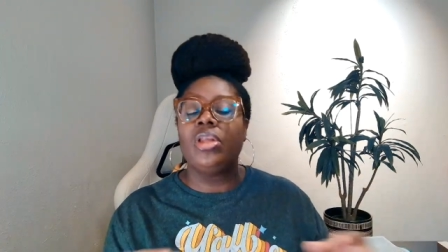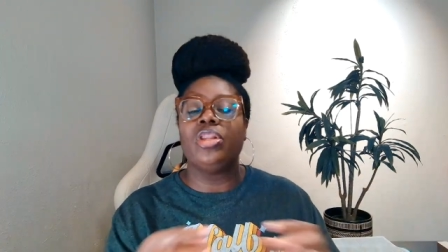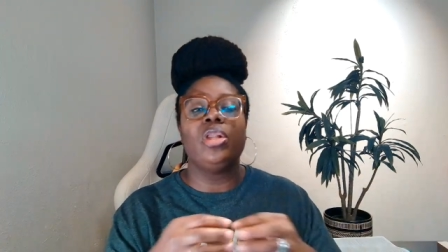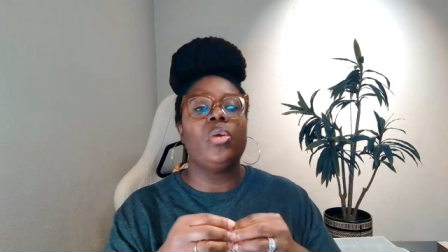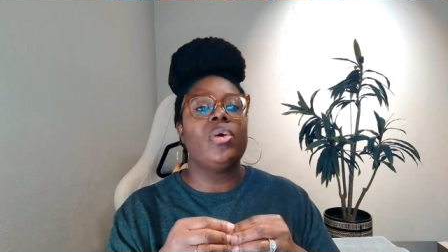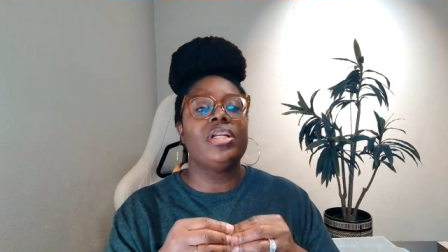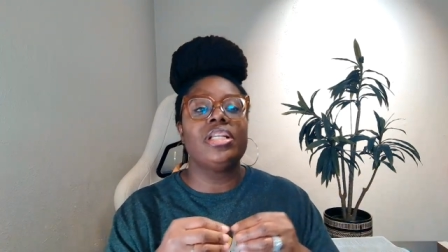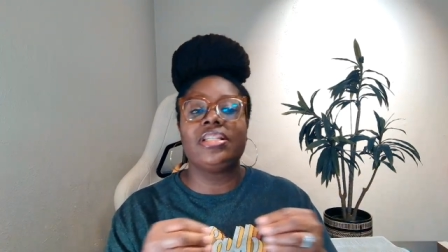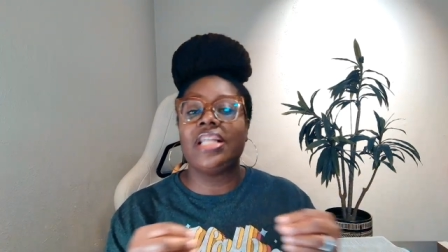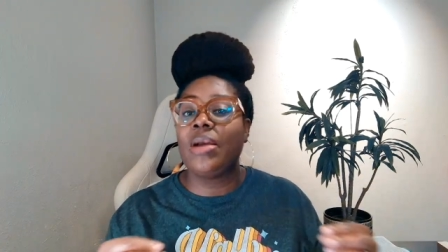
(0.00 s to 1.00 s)
The Lord
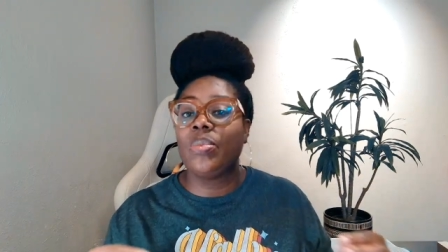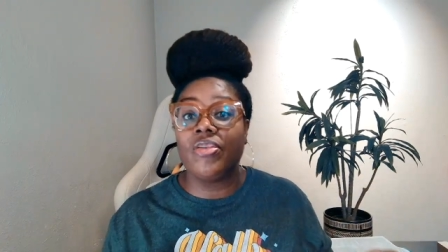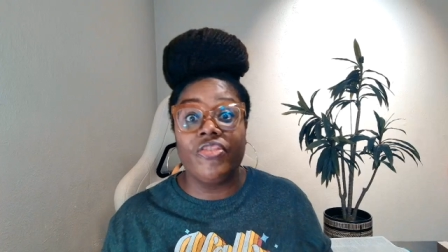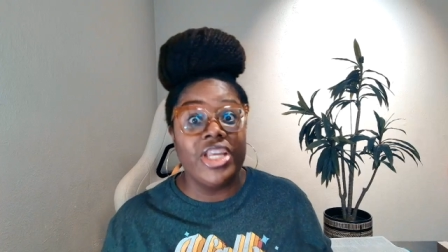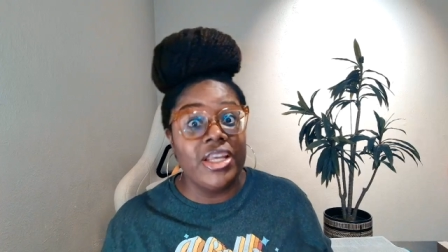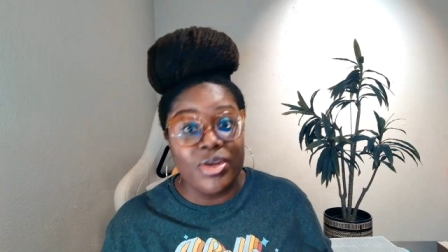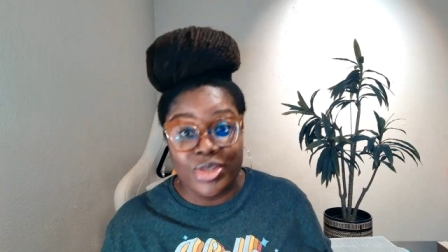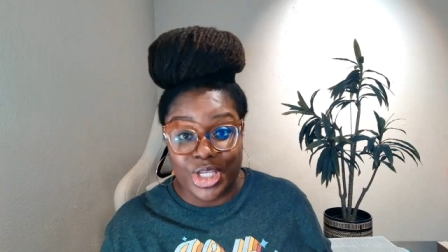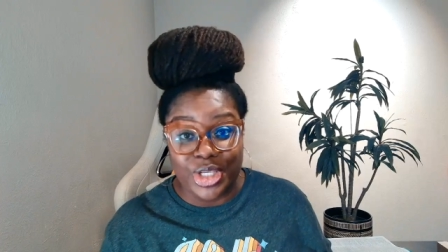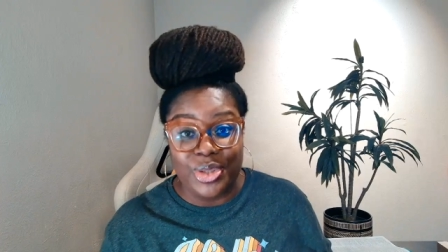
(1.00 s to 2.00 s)
does not reveal
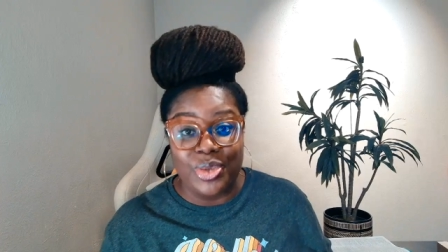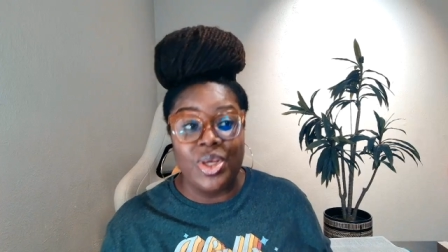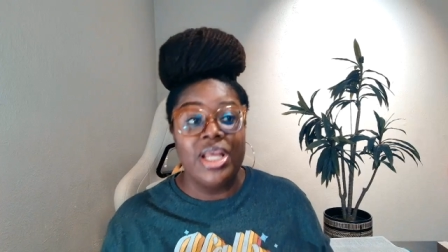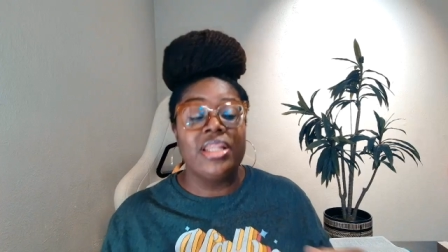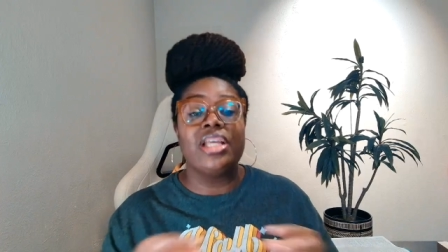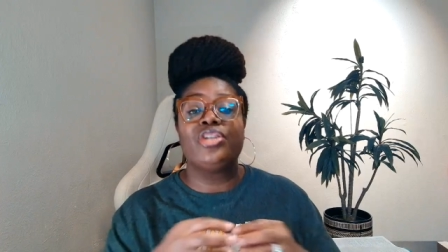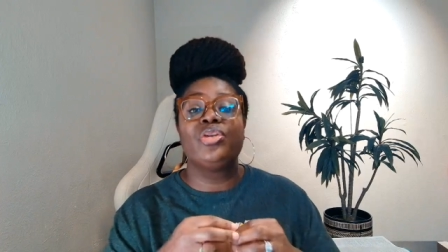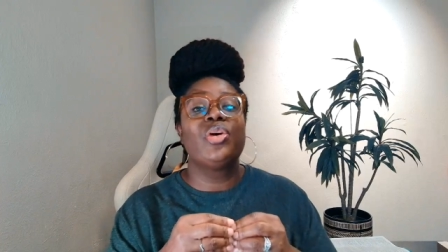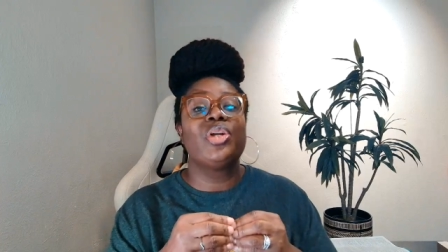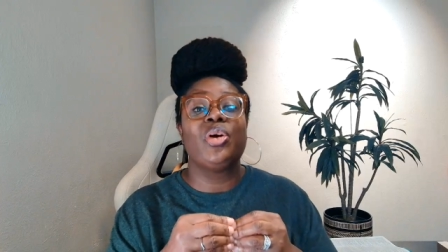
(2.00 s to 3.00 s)
to you that you're
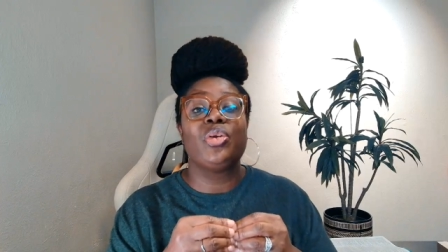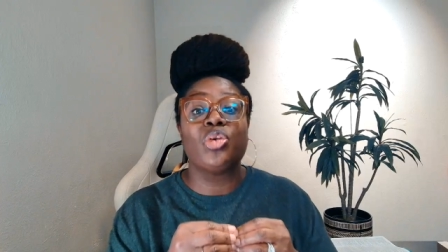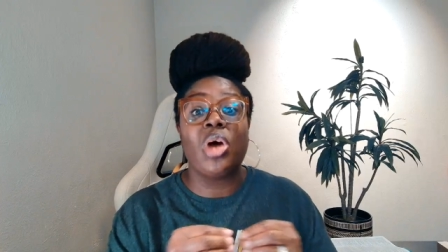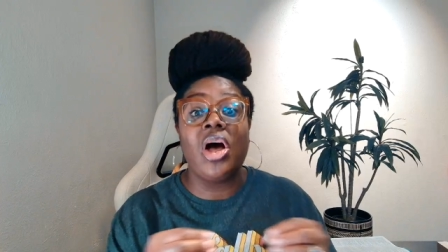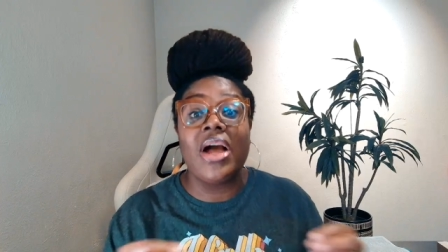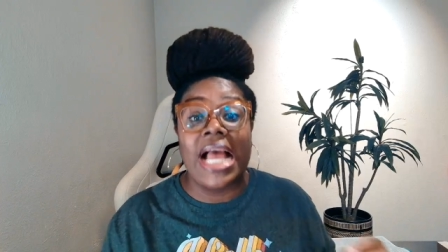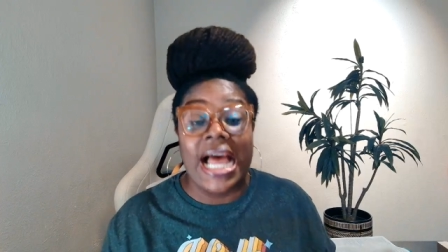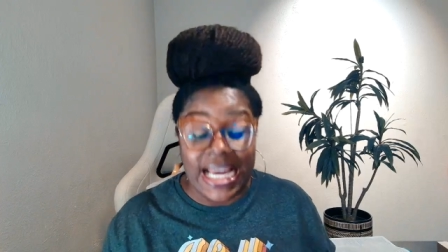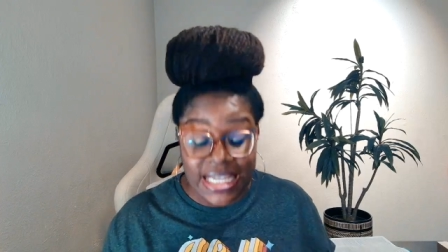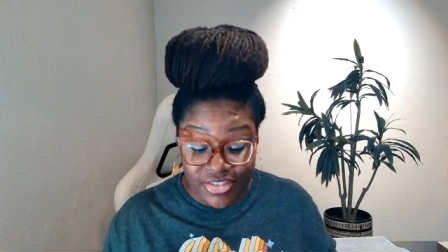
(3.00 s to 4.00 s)
going to go through all
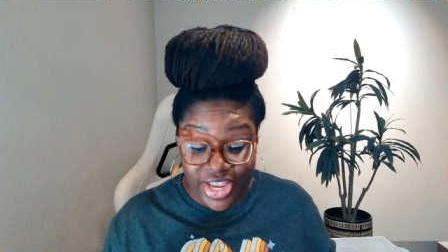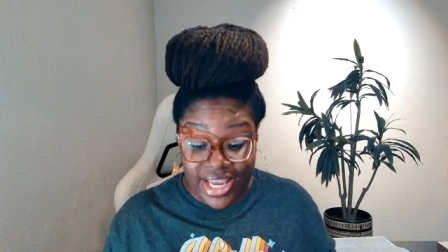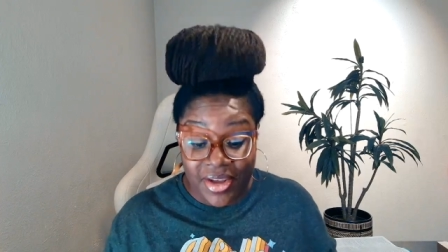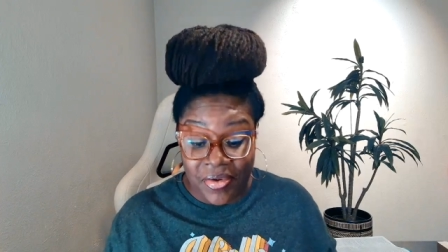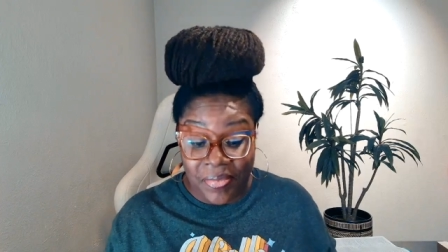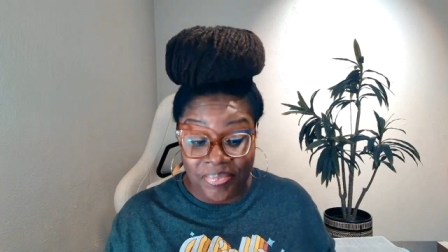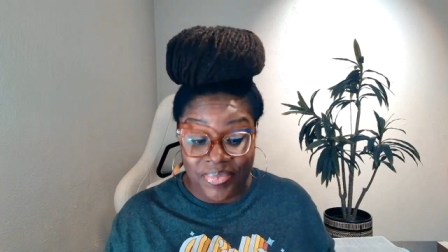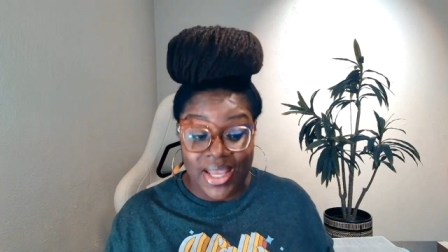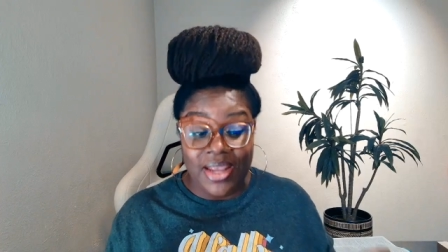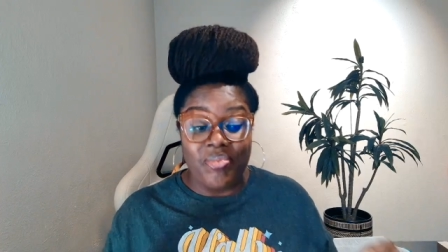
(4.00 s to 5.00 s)
kind of hell
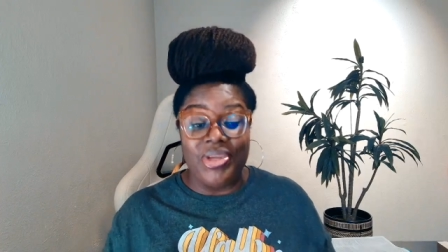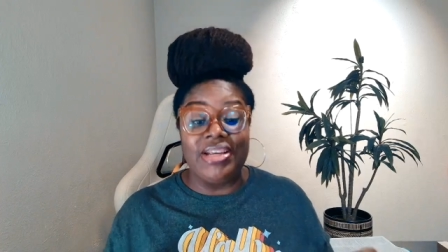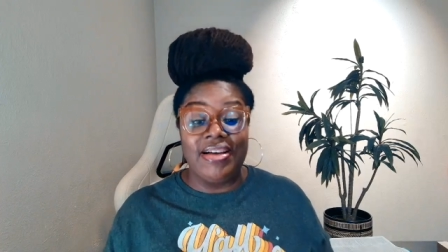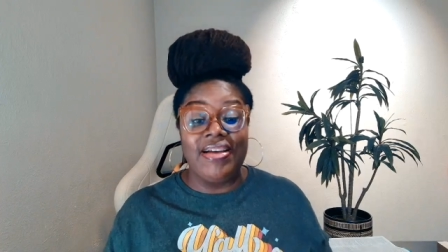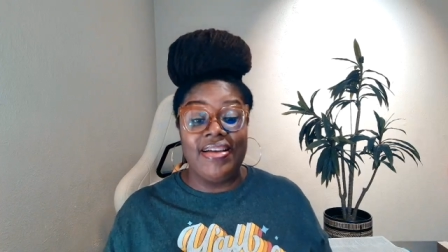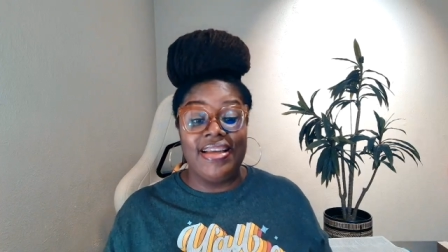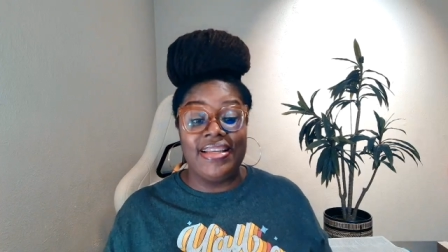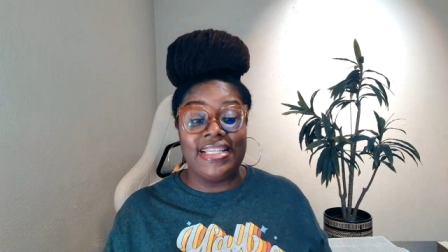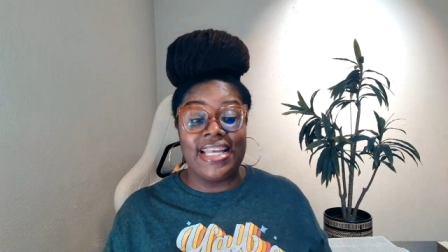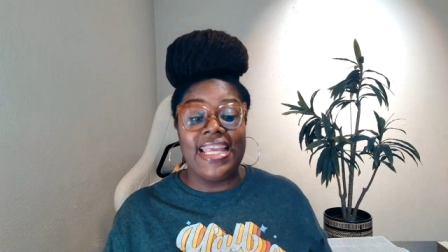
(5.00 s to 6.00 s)

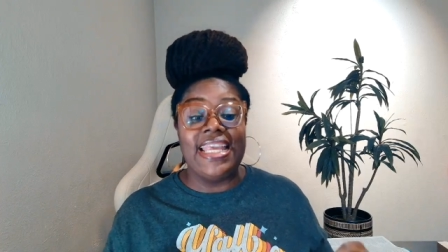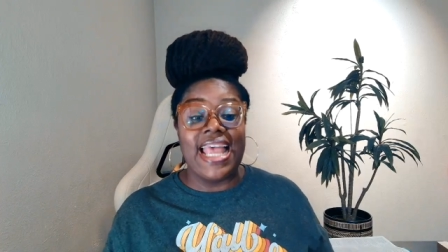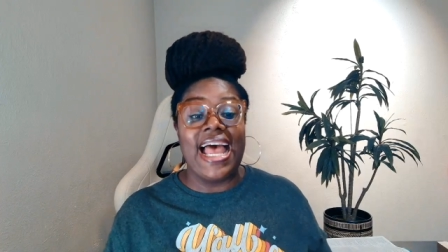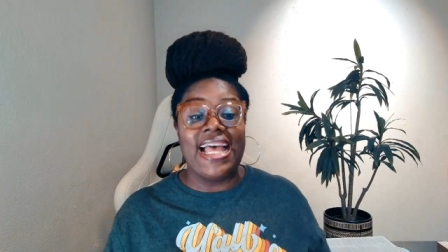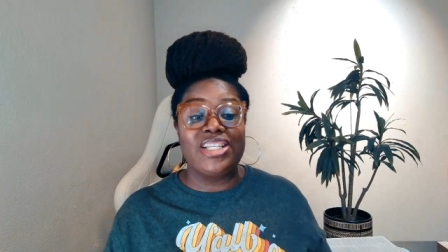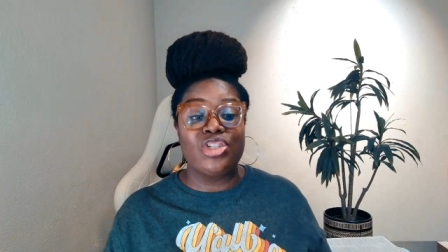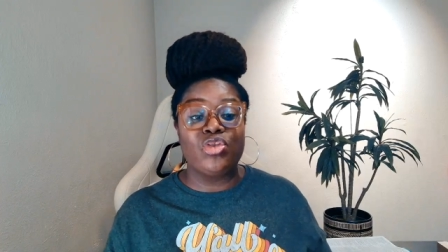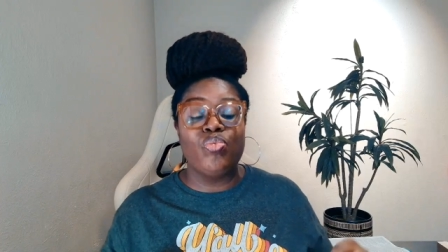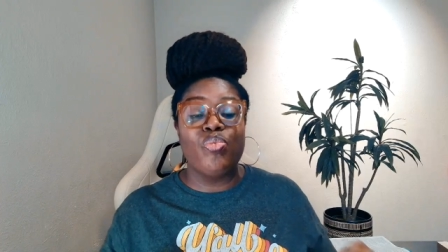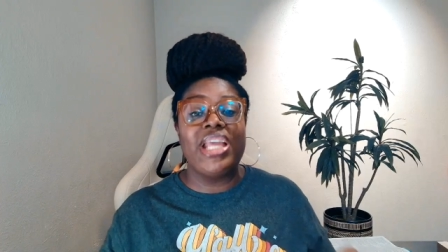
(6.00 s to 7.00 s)
because he has to
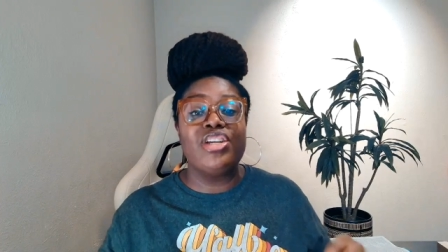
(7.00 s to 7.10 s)
make